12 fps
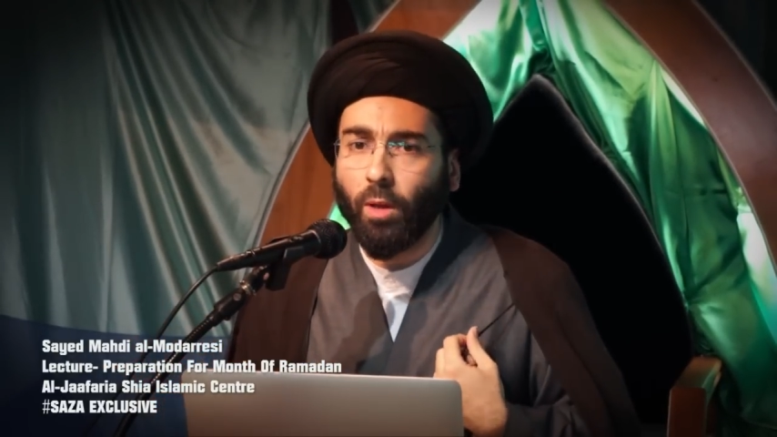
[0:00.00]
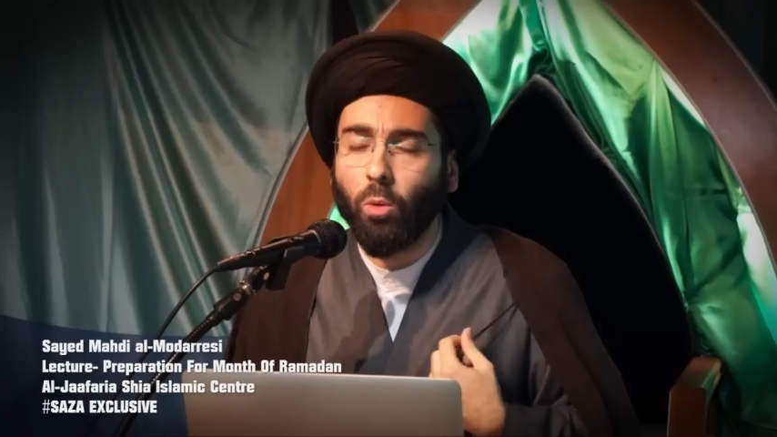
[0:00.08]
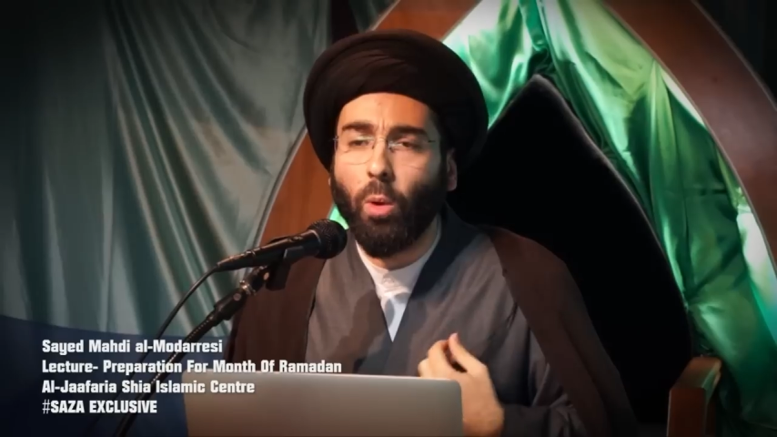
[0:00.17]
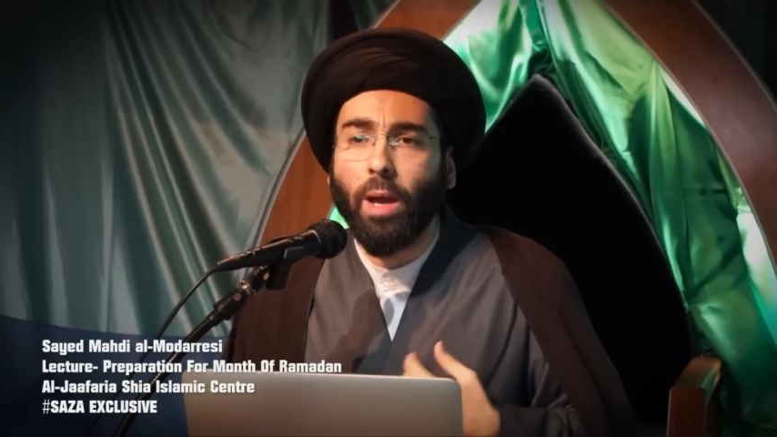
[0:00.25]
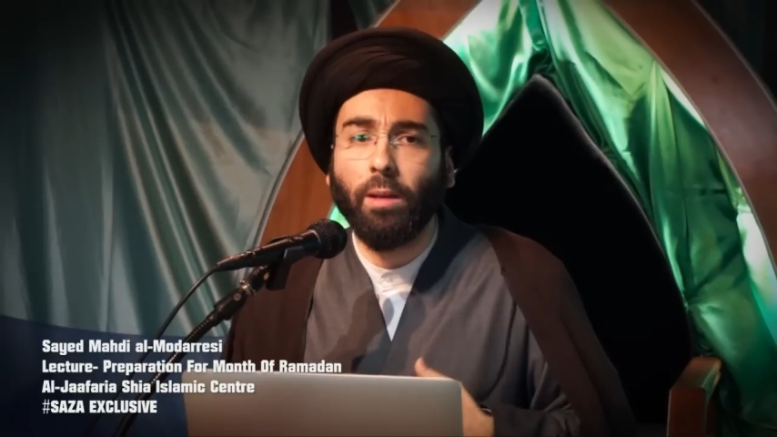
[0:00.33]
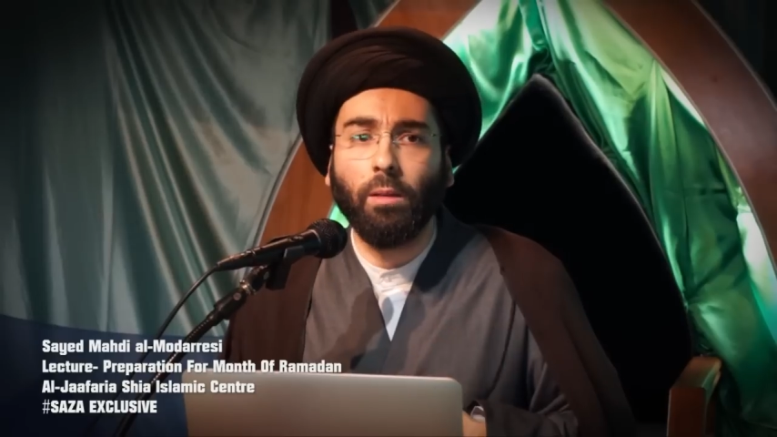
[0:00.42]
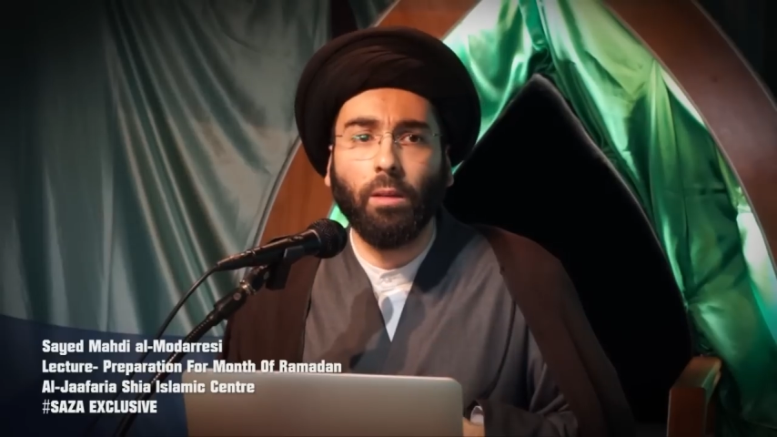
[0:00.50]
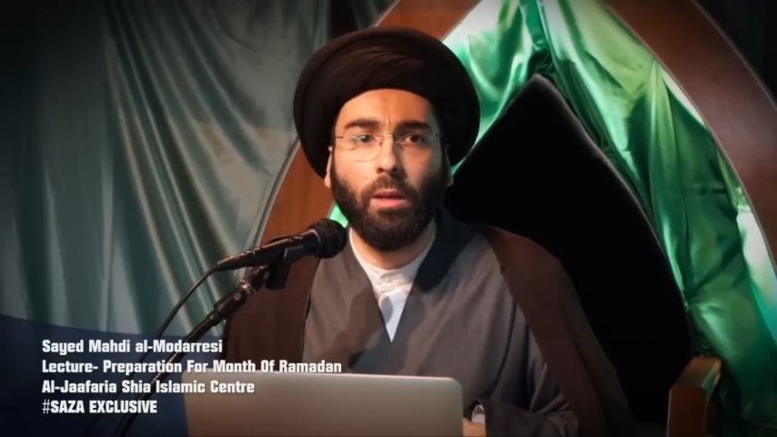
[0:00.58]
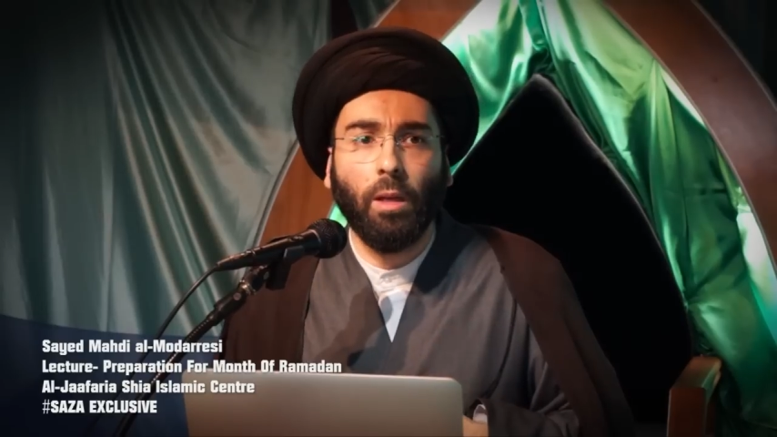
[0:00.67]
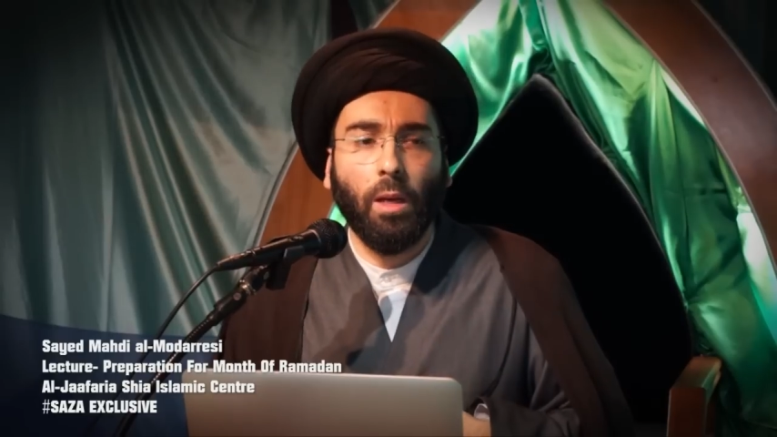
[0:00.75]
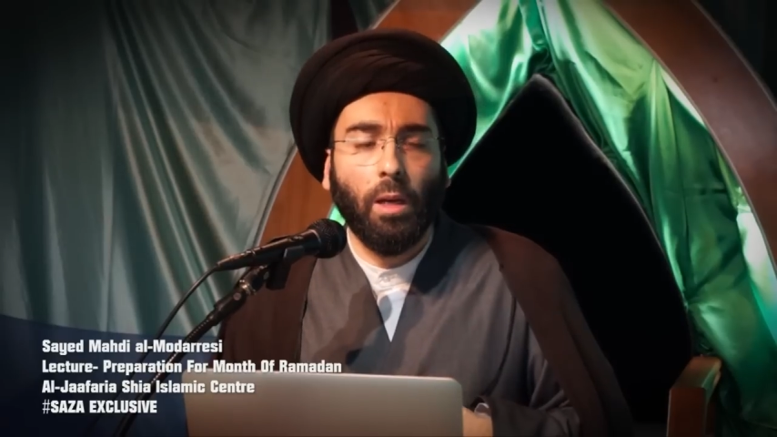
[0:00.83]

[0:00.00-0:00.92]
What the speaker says: when